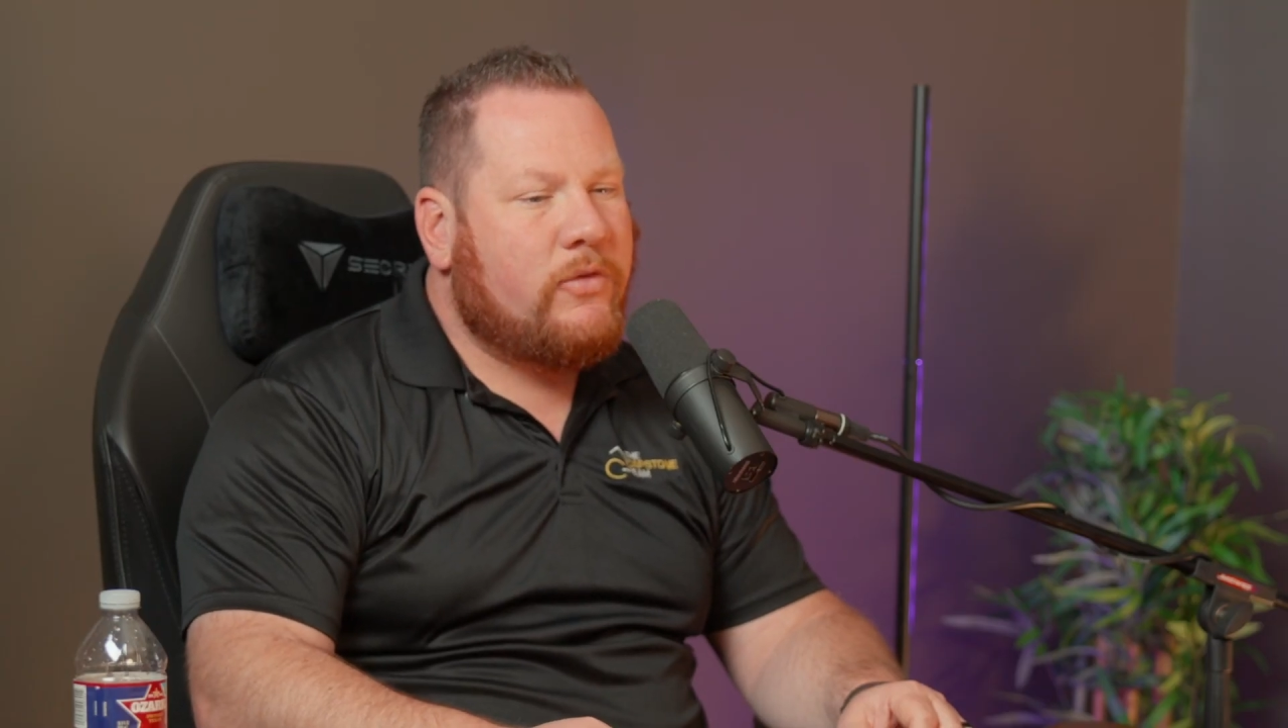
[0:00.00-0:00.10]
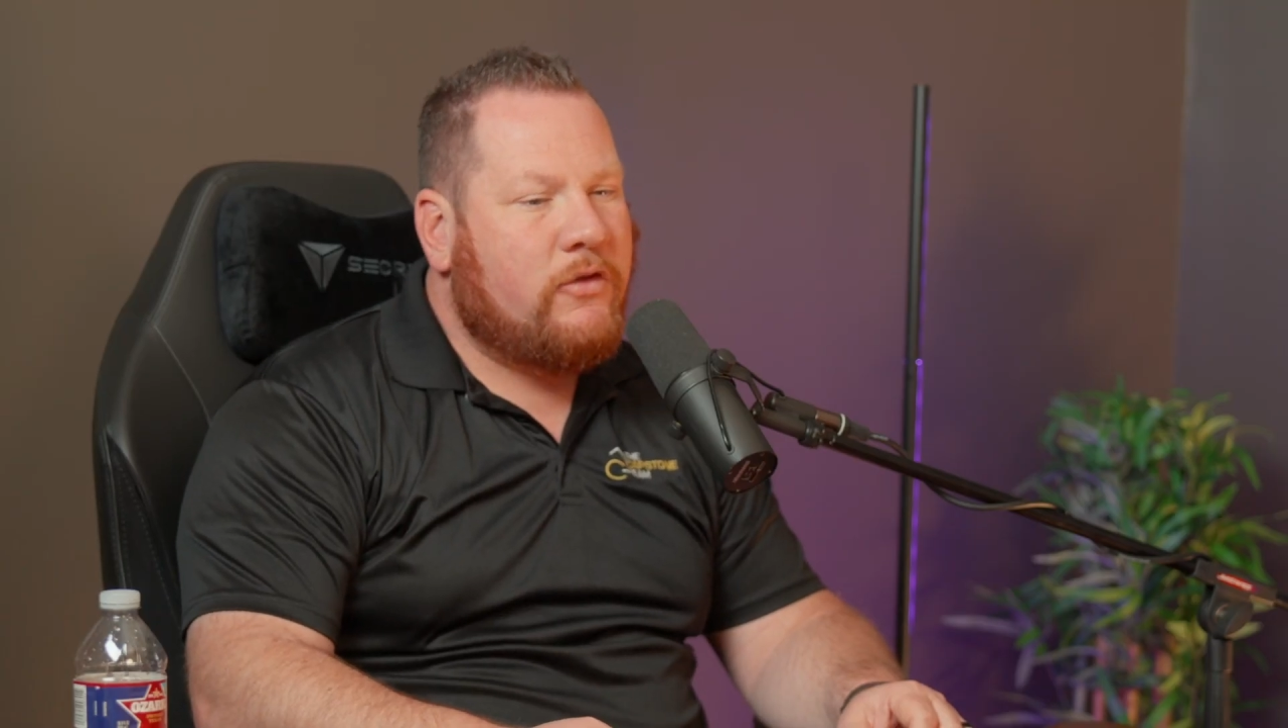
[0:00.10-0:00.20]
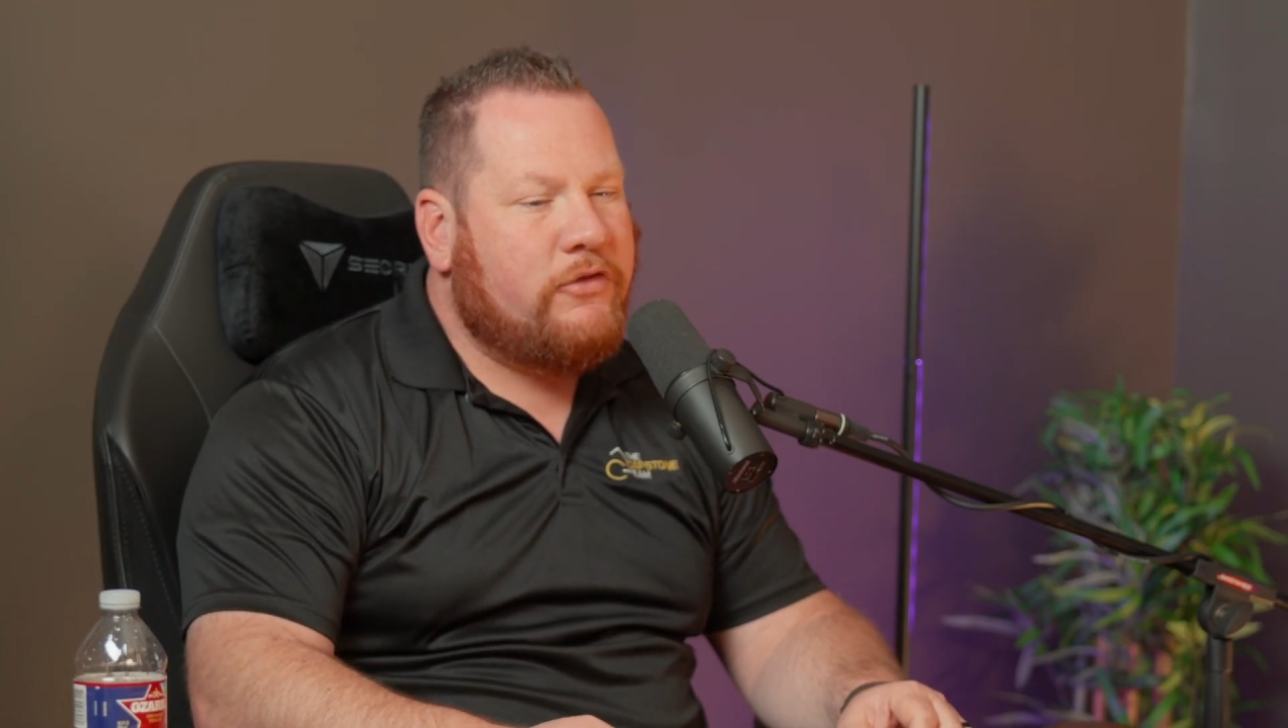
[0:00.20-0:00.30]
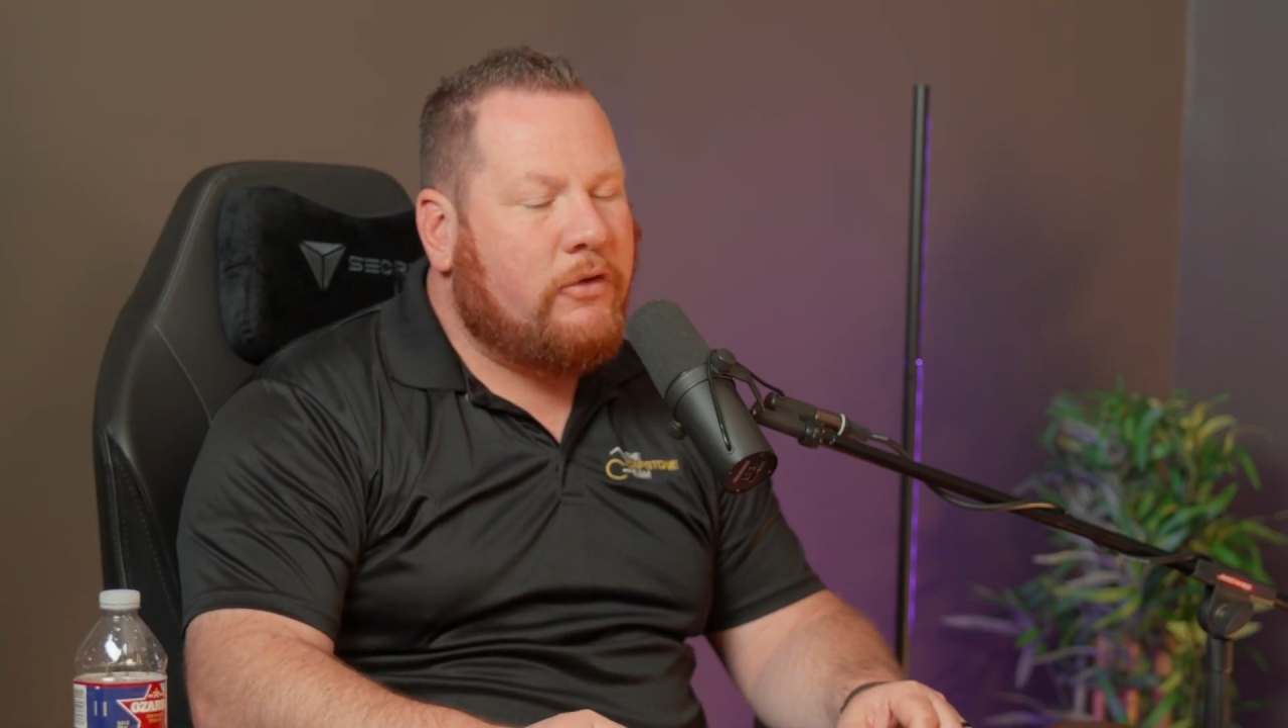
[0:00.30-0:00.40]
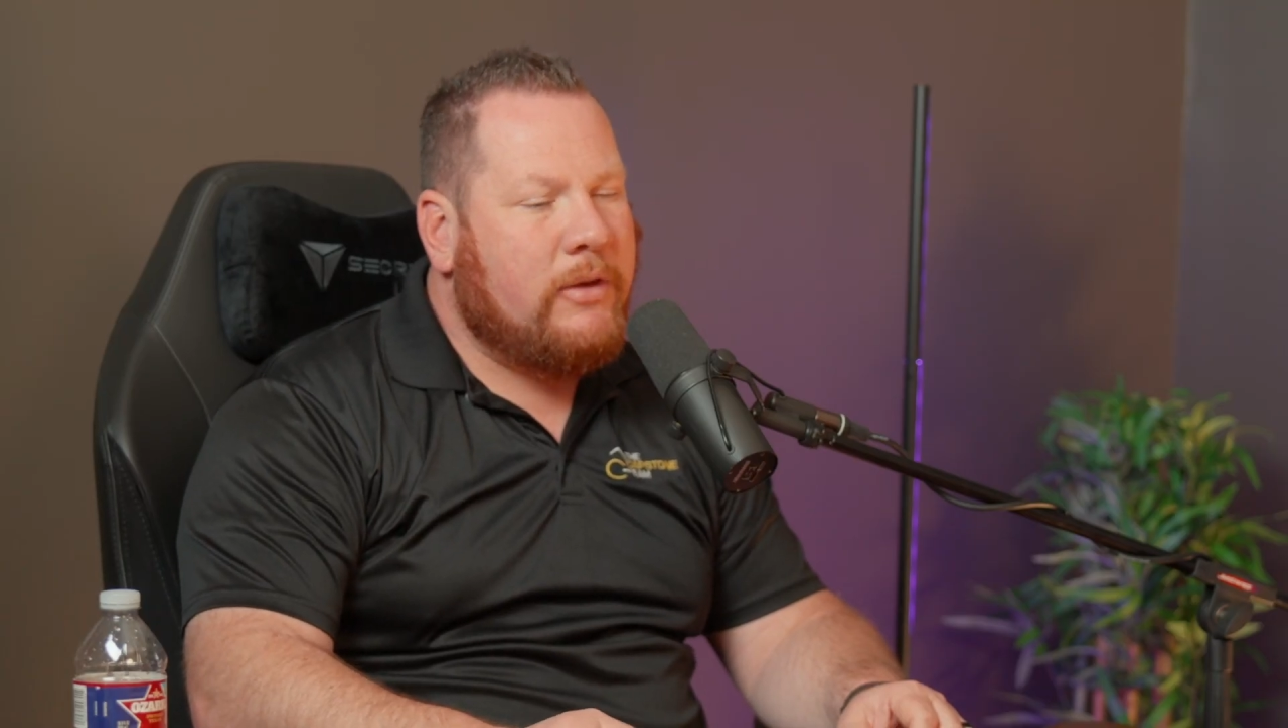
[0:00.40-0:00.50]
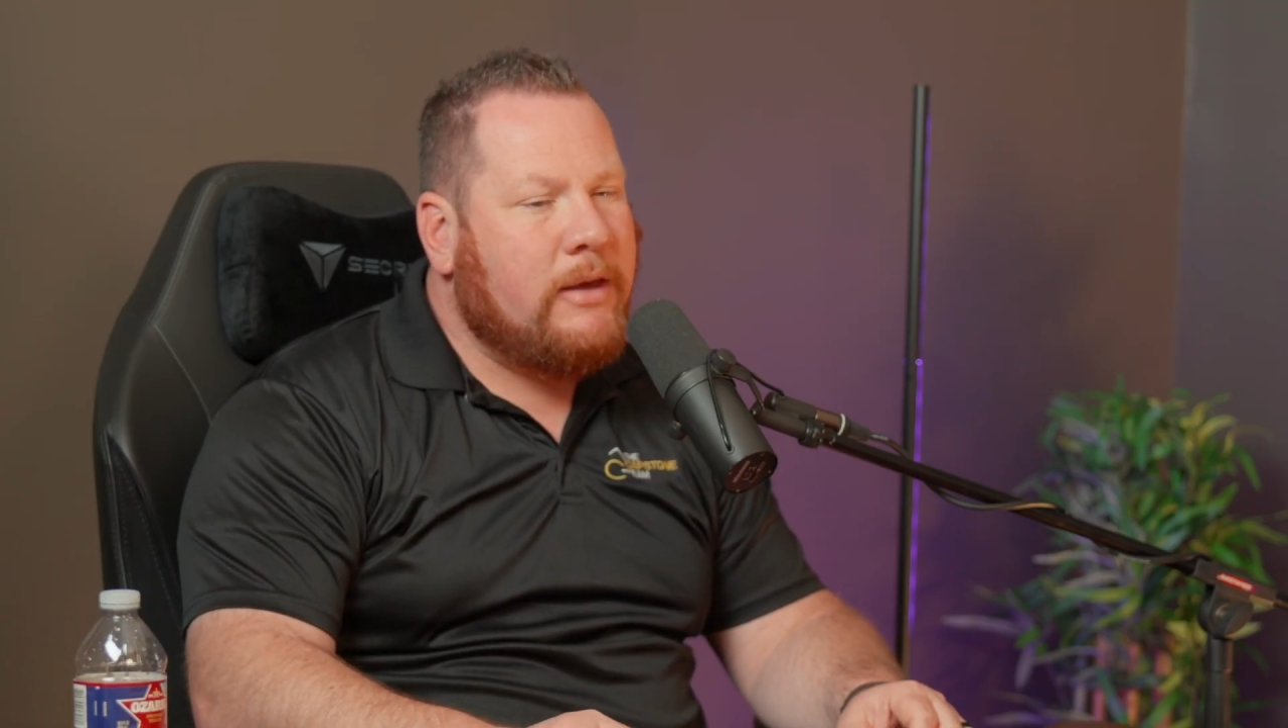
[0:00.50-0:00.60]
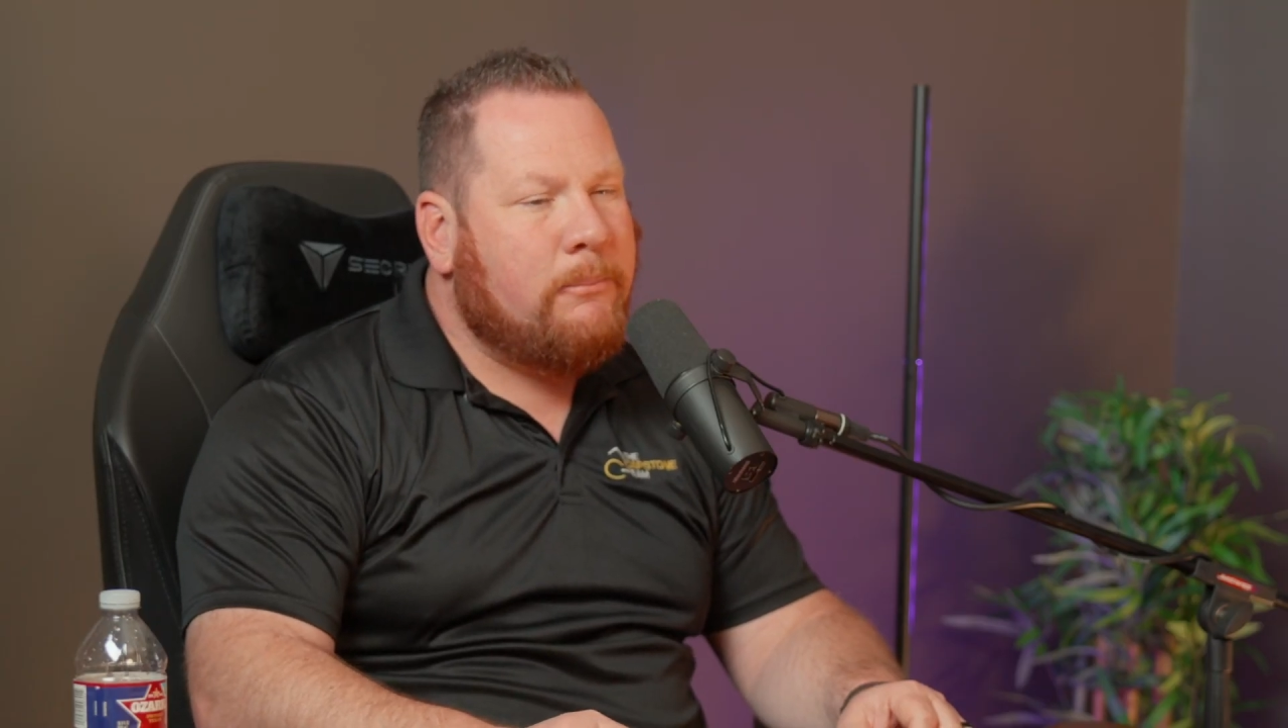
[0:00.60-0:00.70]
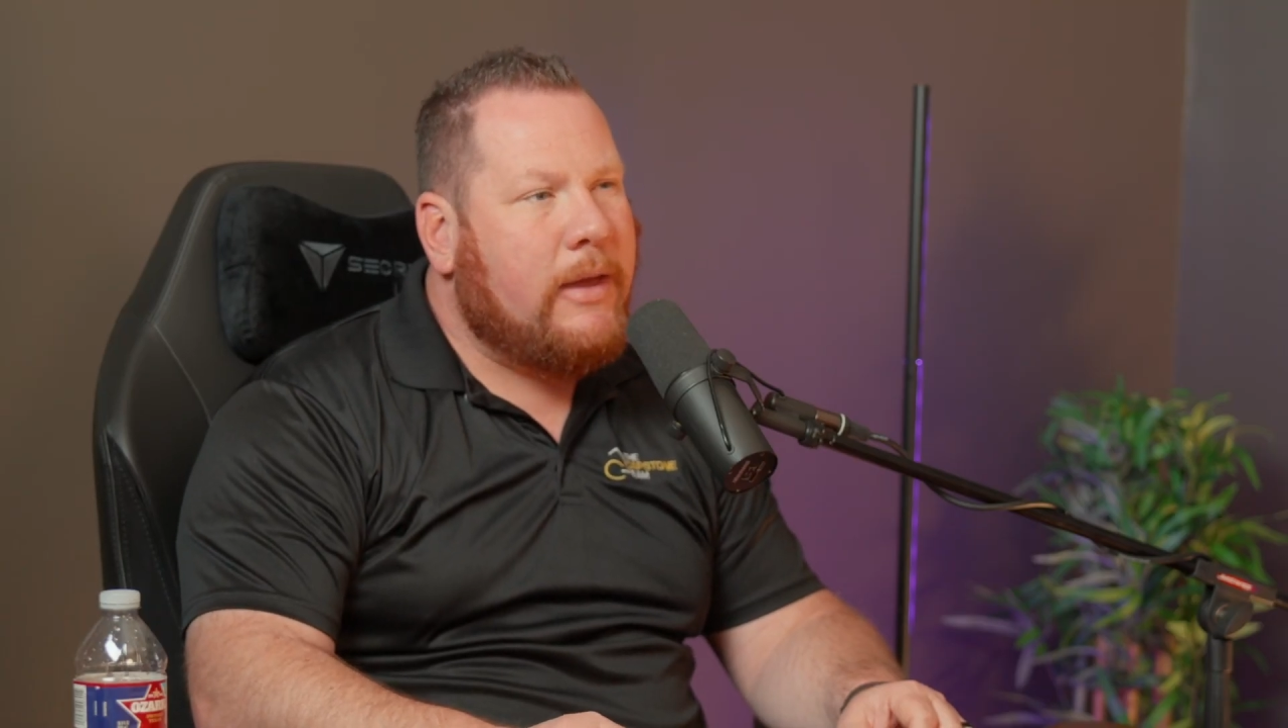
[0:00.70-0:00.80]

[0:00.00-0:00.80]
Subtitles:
So getting